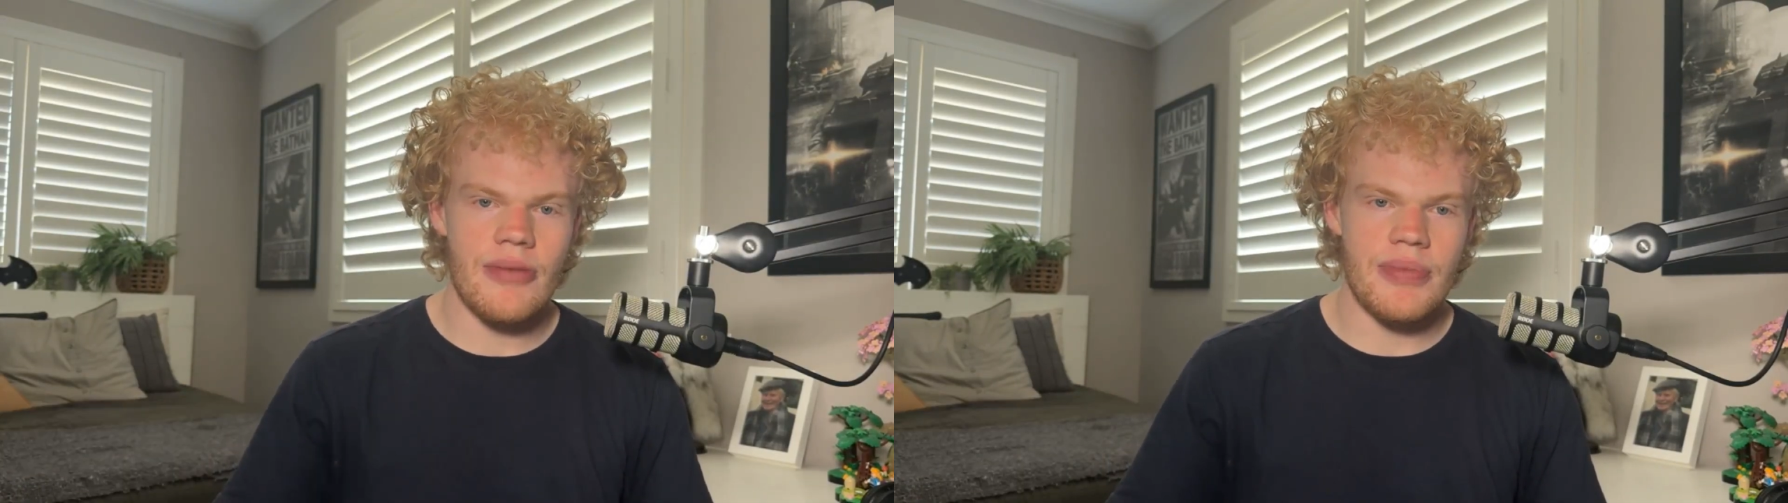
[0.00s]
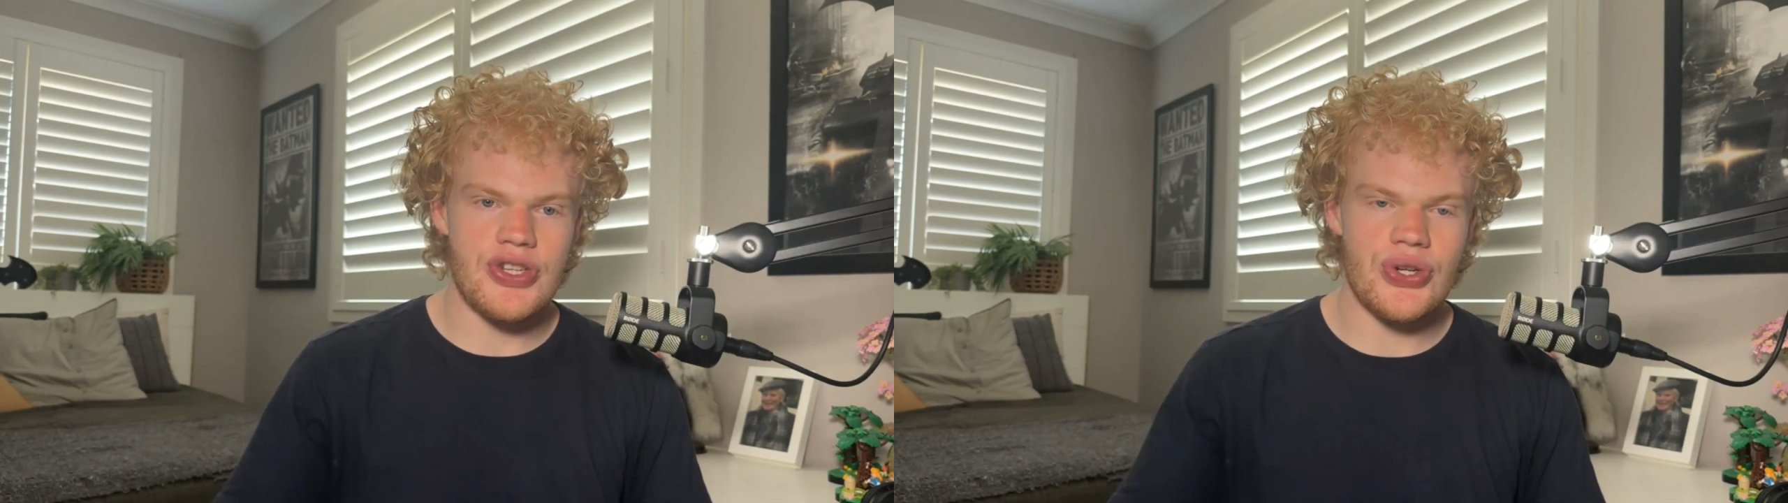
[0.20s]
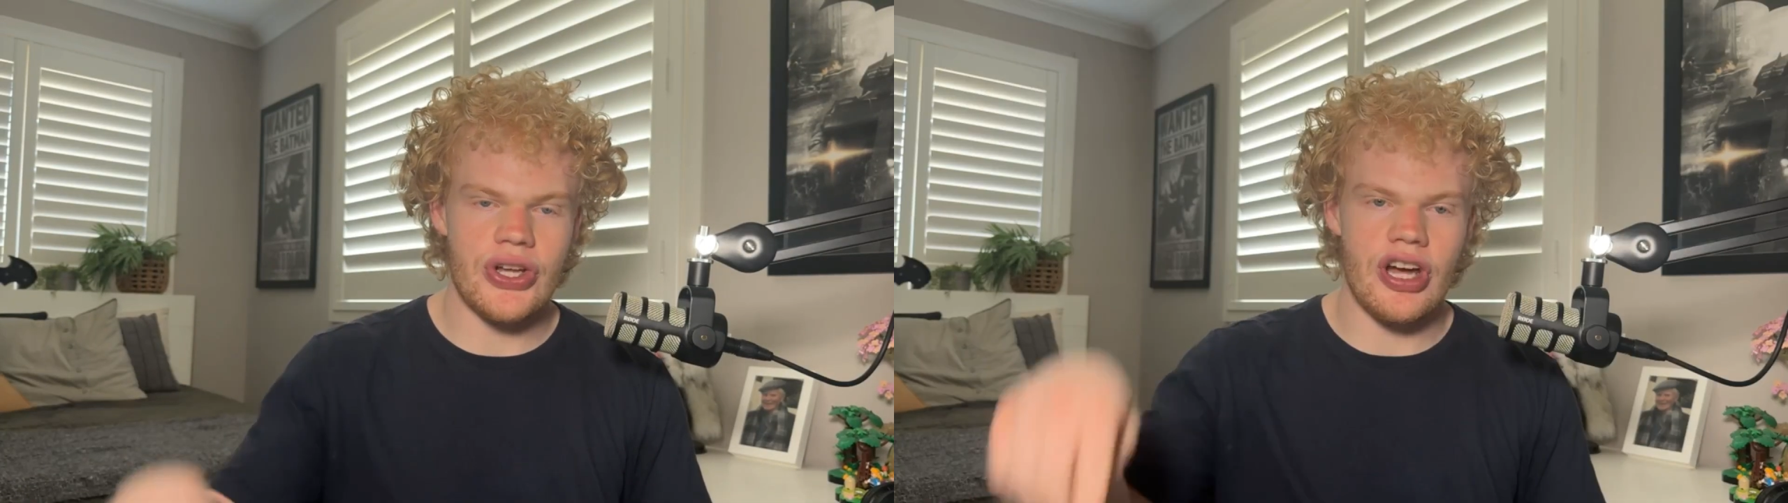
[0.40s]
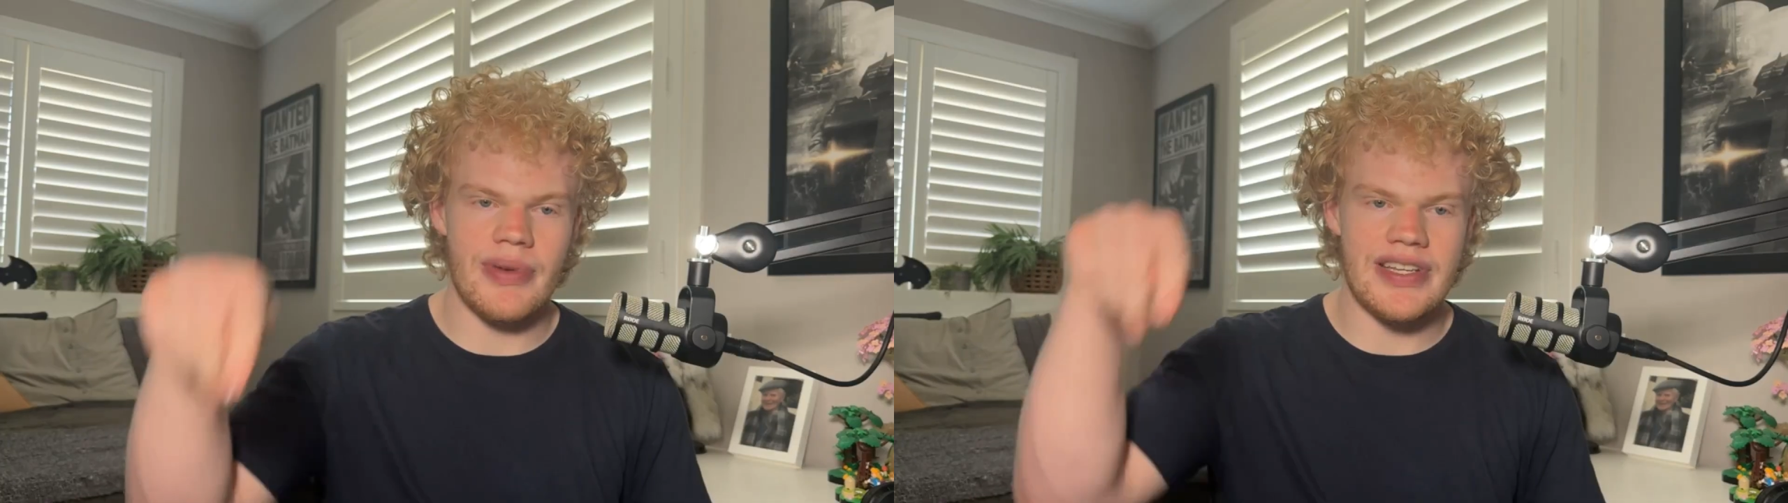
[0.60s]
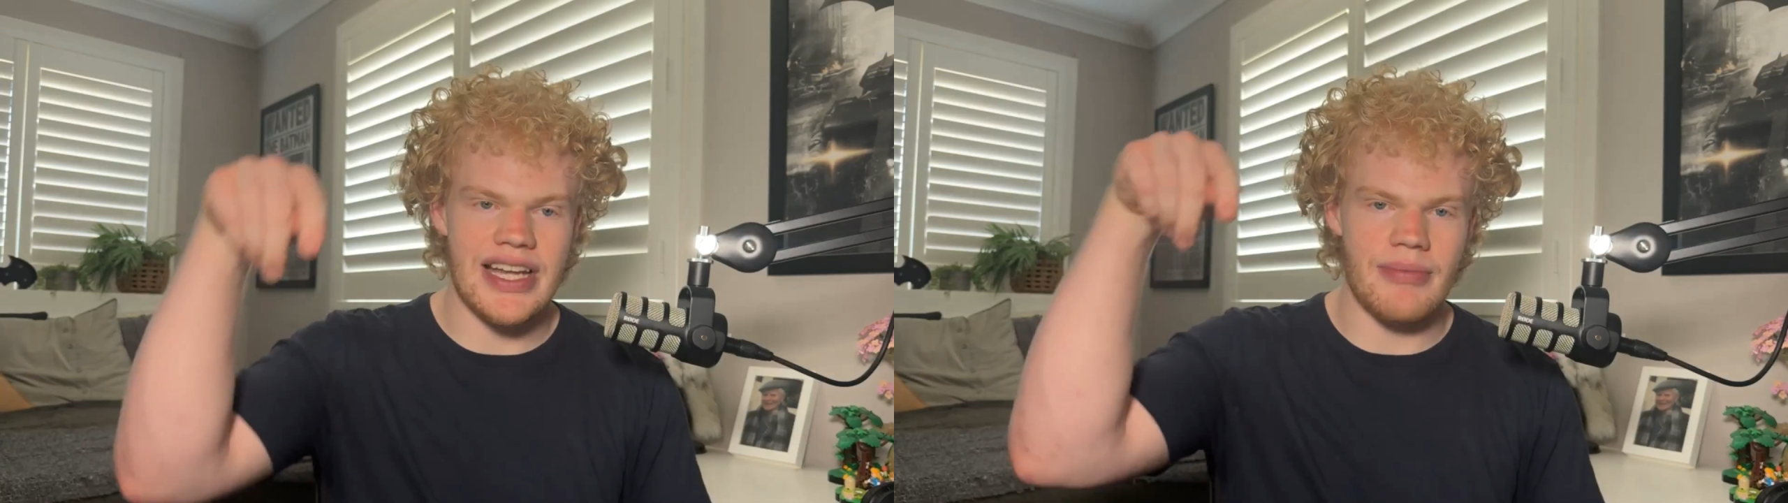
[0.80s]
be sure to
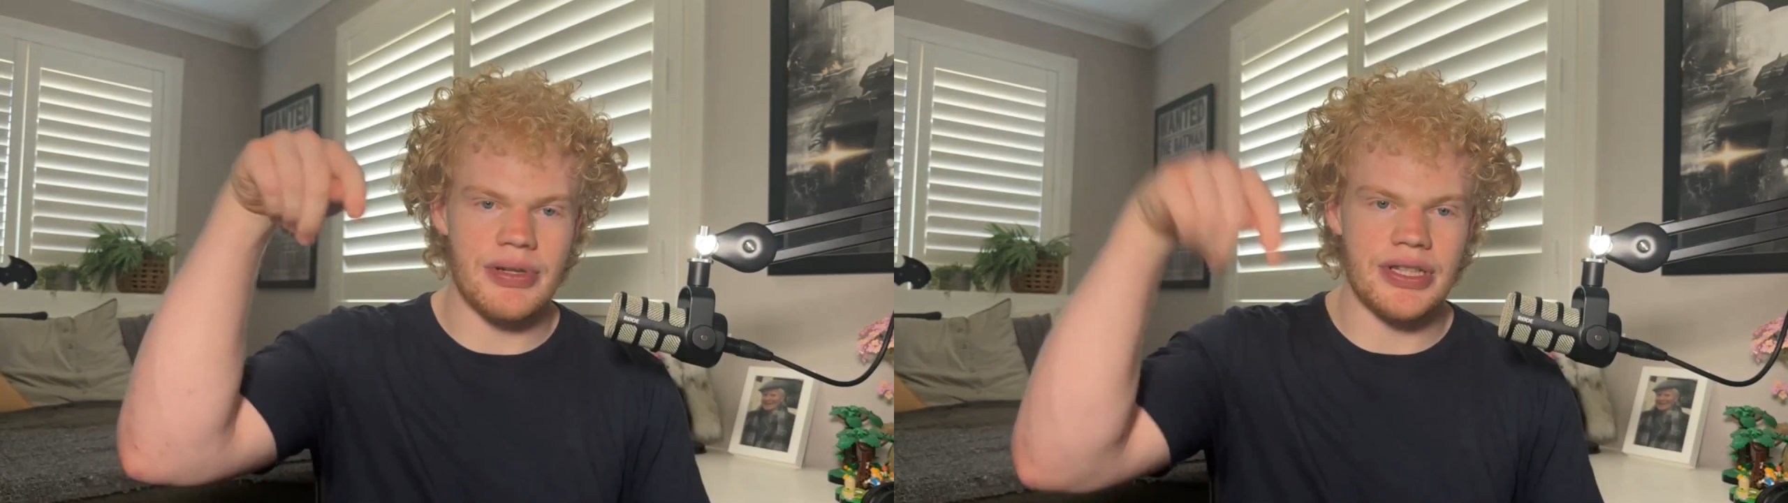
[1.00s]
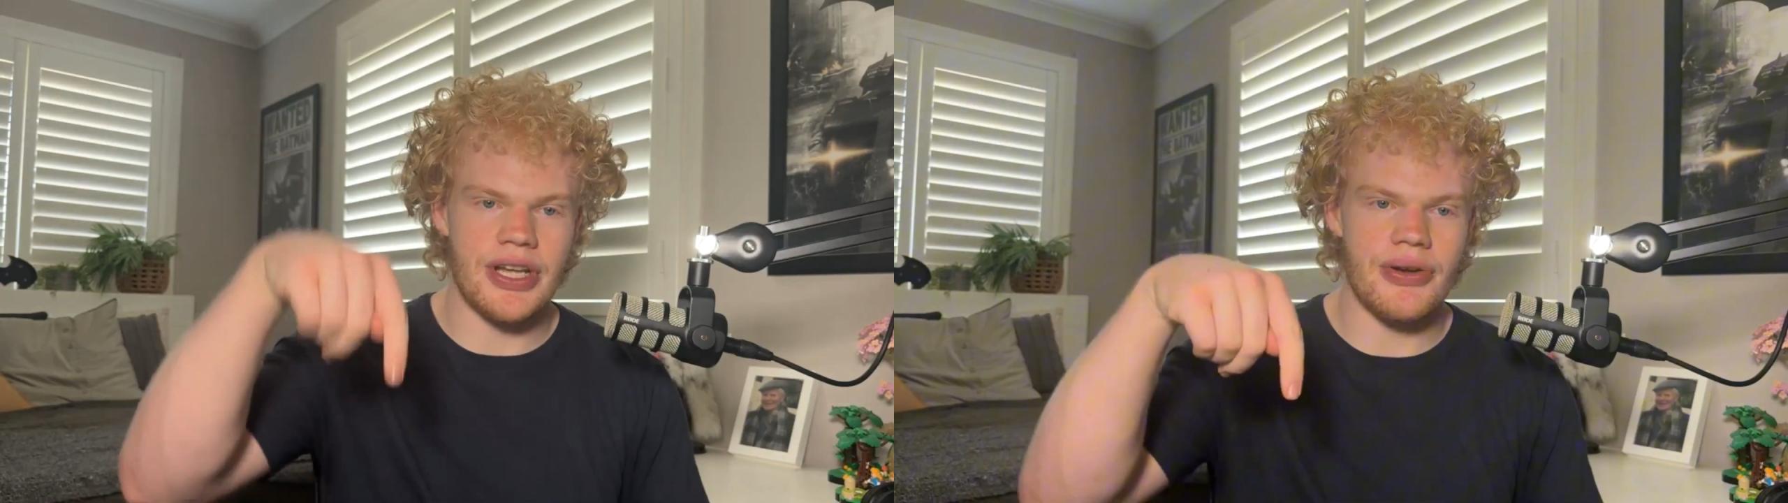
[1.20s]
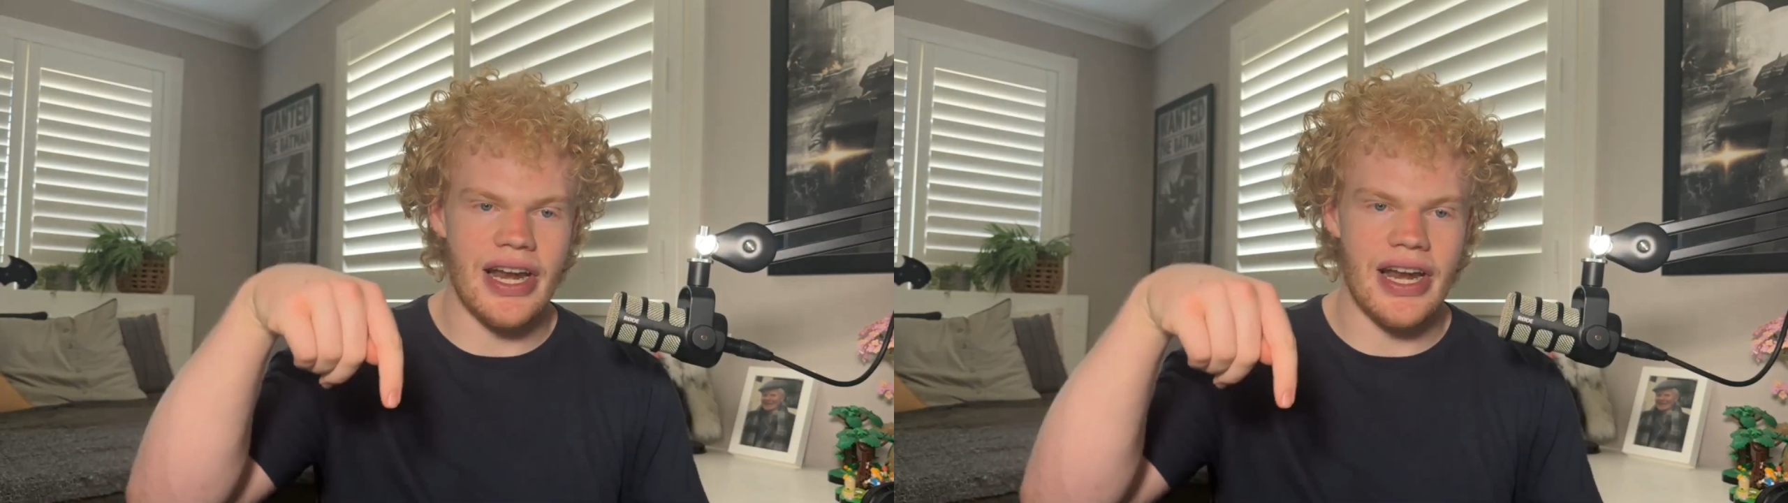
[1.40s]
comment down below